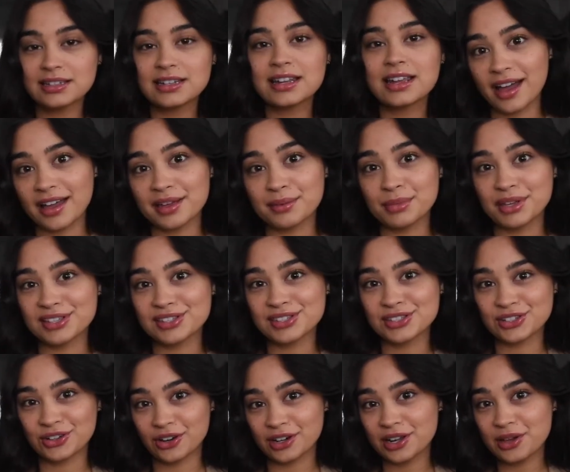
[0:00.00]
I am
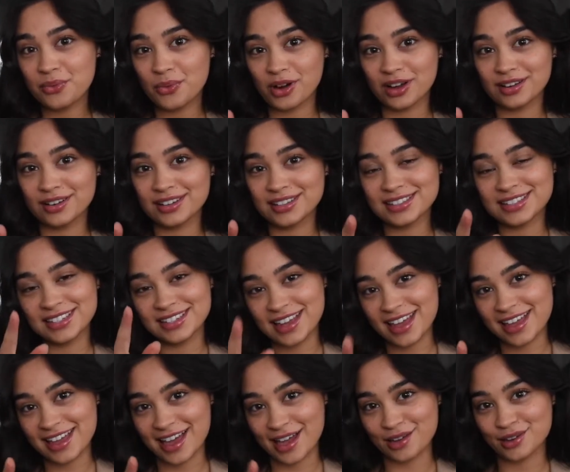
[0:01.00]
starting one
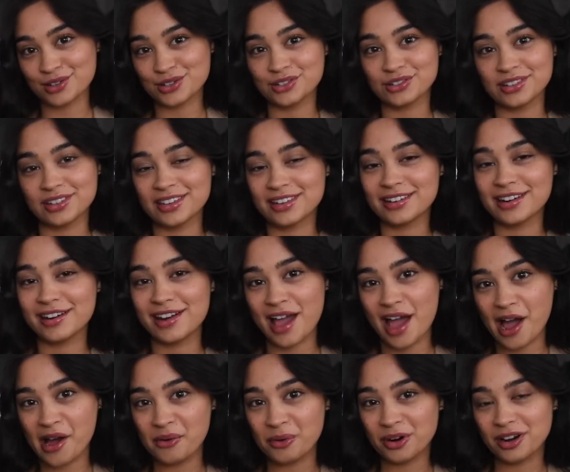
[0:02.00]
today actually in an
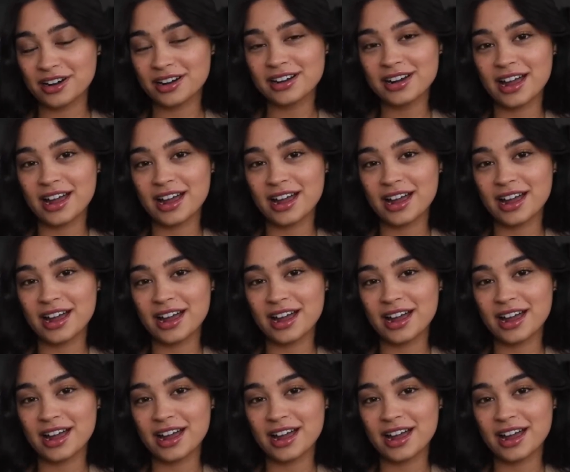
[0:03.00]
hour.